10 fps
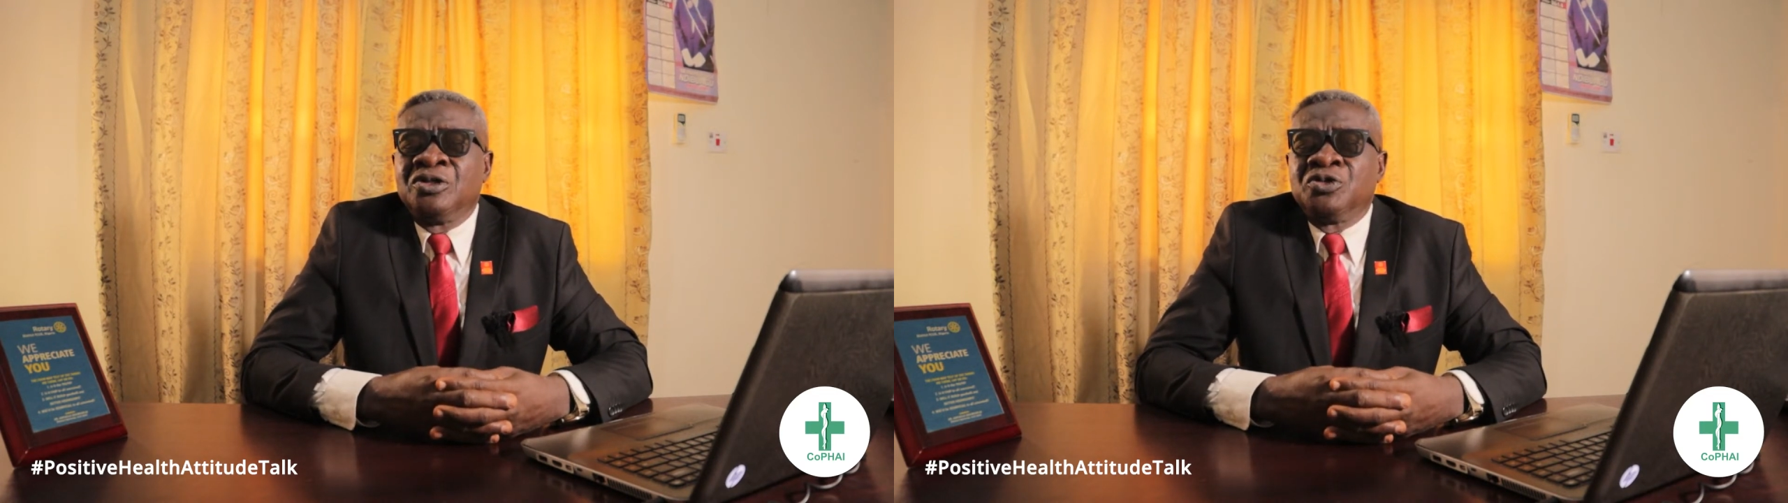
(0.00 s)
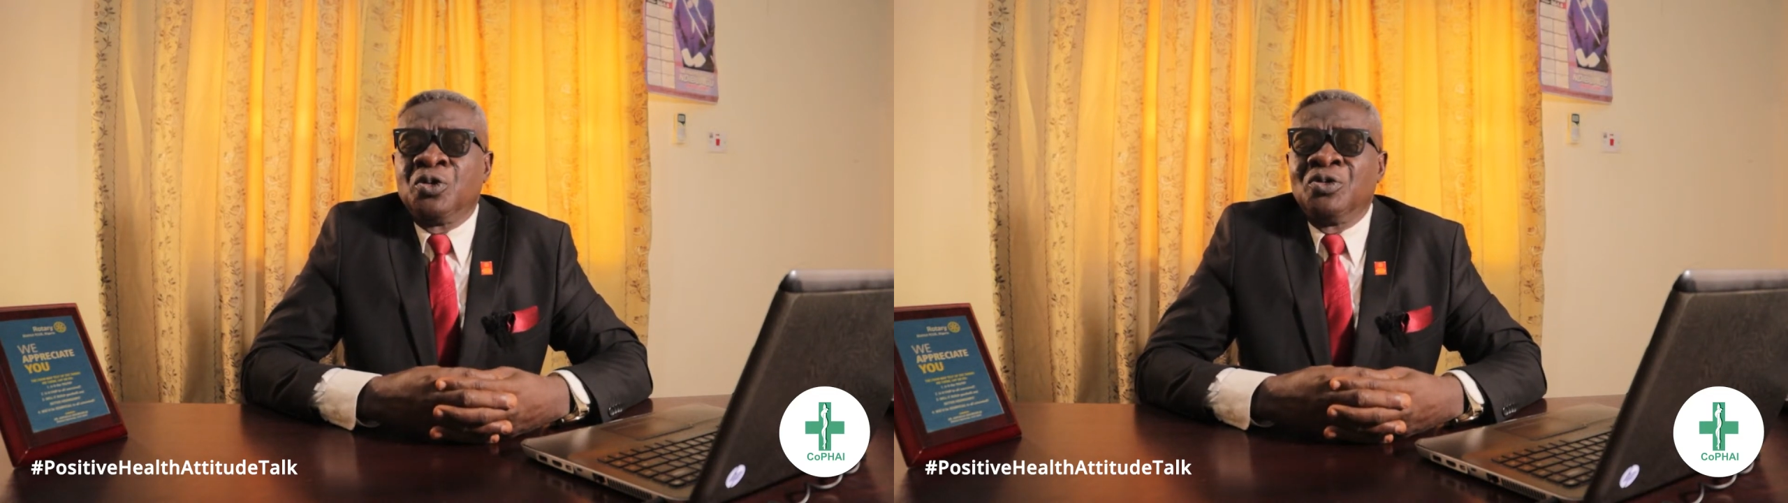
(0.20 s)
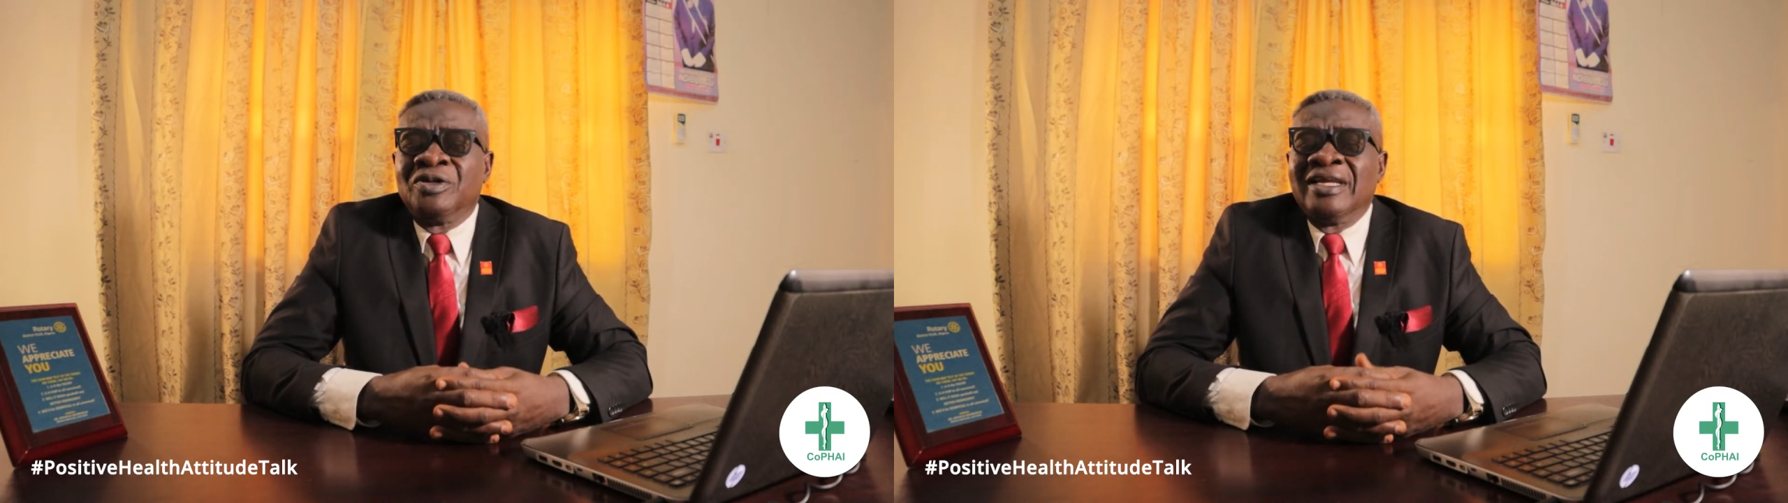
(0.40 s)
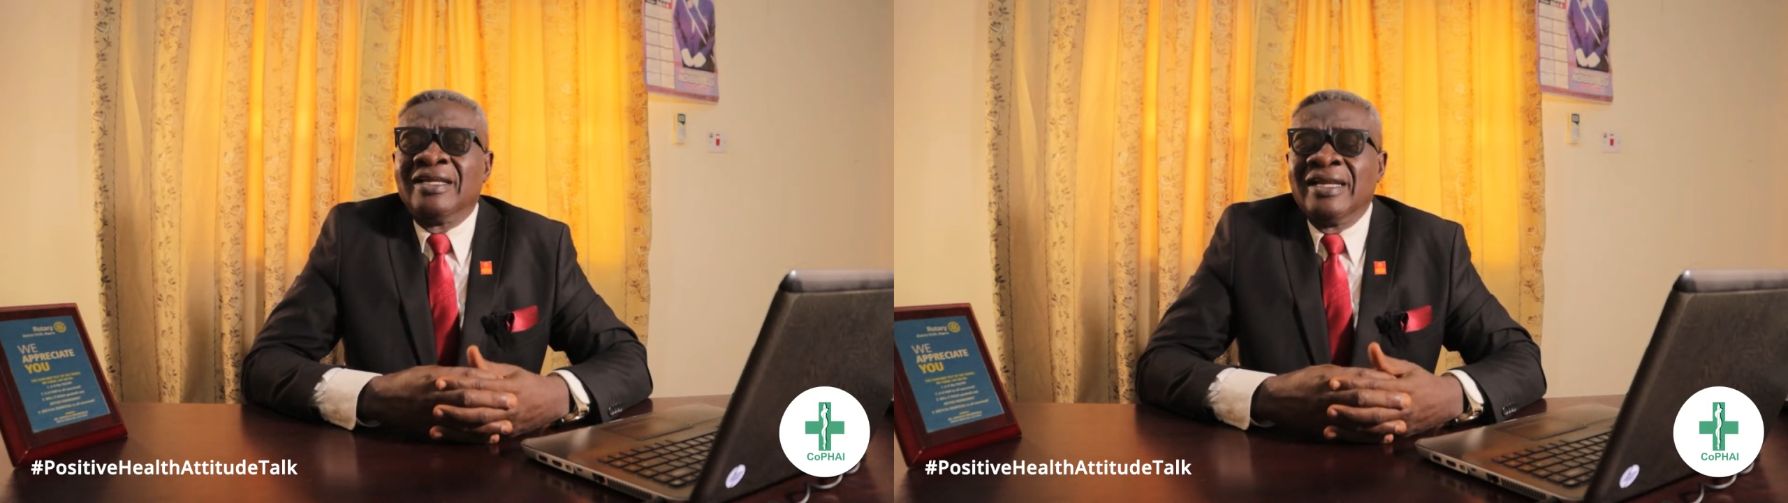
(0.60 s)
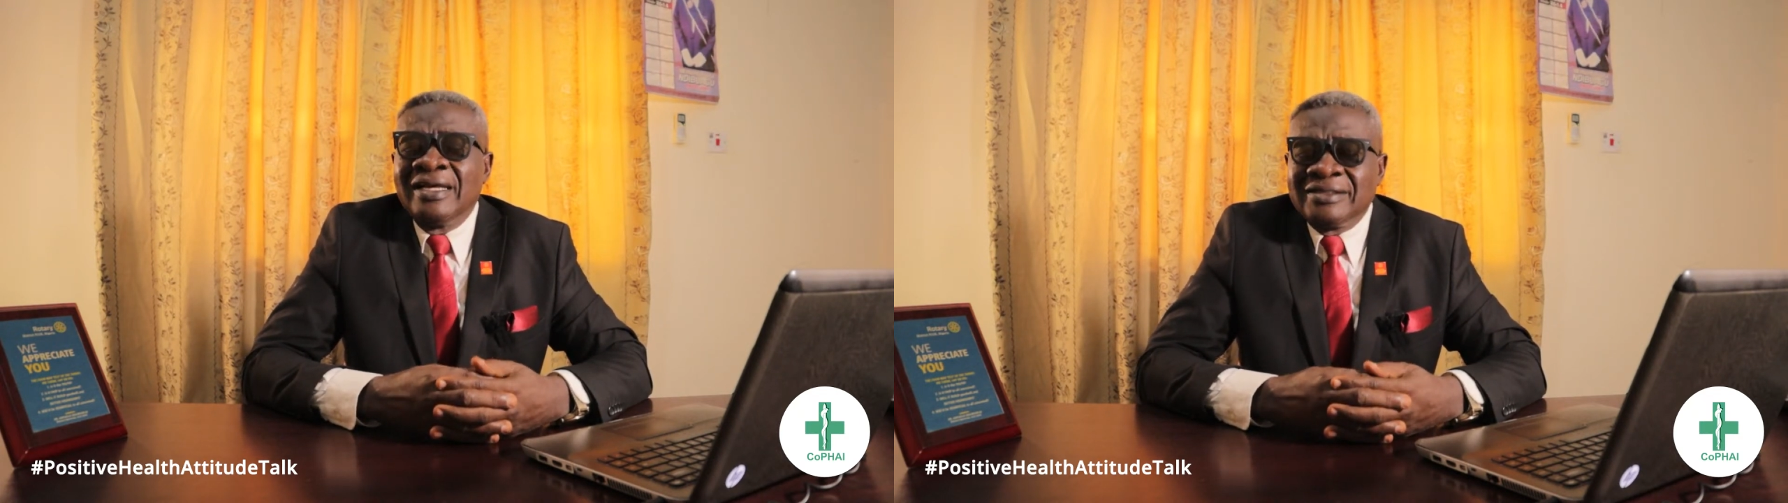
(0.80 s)
So the
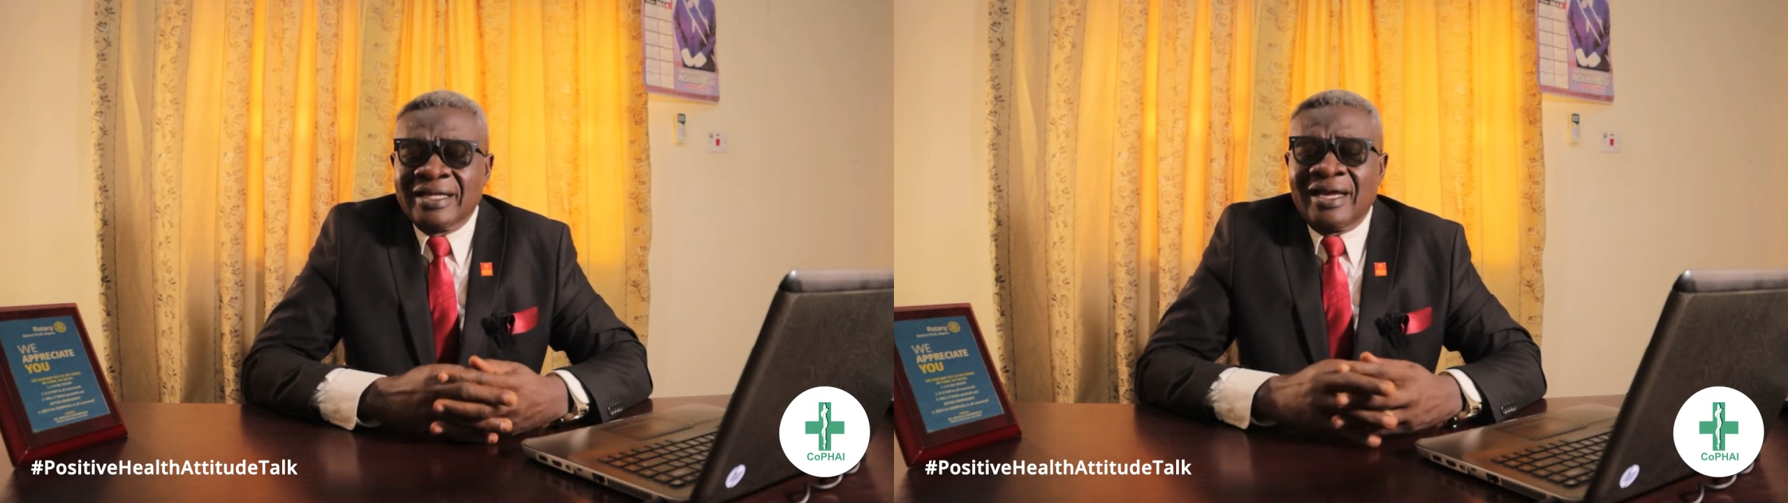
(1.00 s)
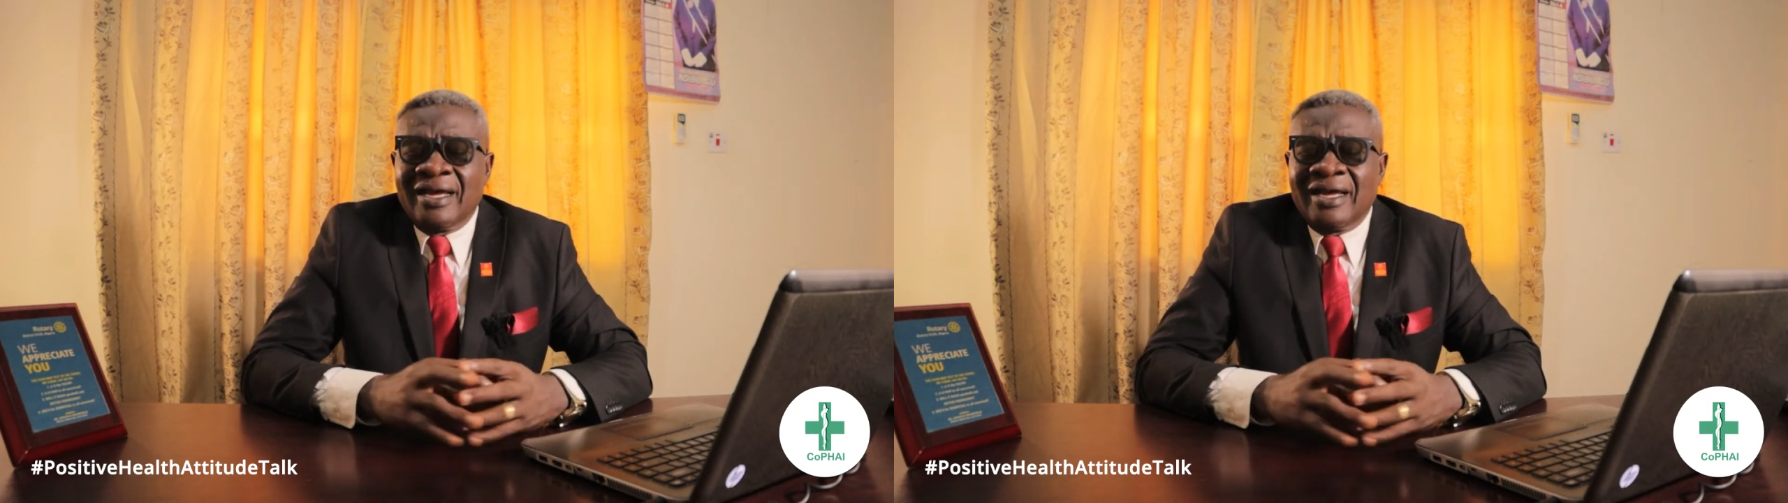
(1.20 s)
next